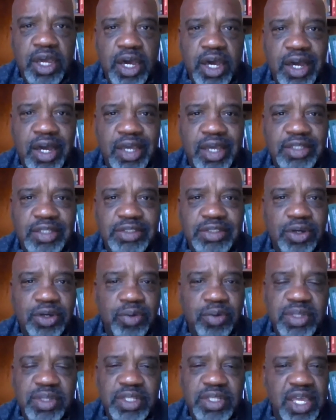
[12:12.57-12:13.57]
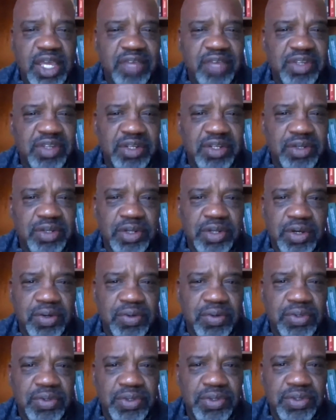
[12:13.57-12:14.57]
He told me, "David,
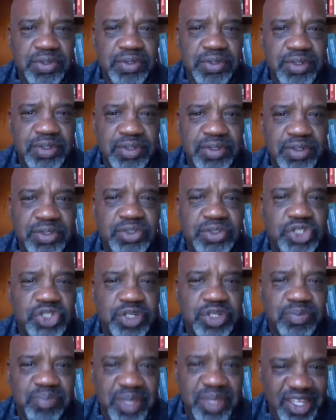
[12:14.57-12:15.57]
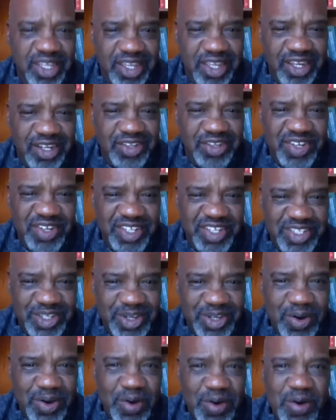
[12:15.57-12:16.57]
you shouldn't be here. You need to
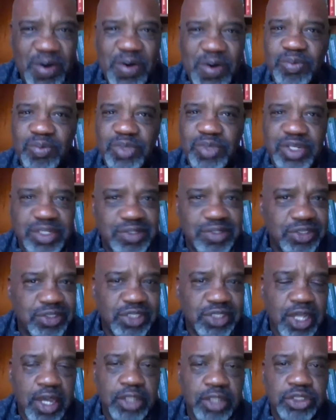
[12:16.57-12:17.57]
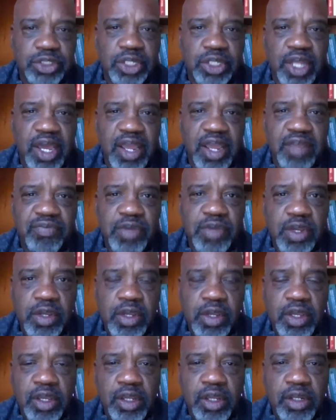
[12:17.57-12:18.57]
go home. You need to start your life."
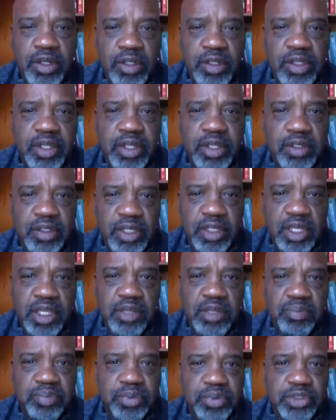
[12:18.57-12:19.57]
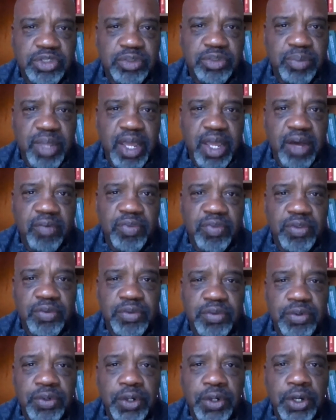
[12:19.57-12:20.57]
And literally, he pushed me out the
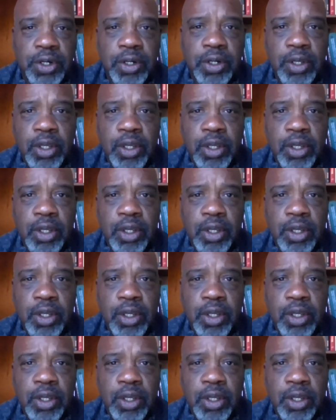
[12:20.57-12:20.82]
door.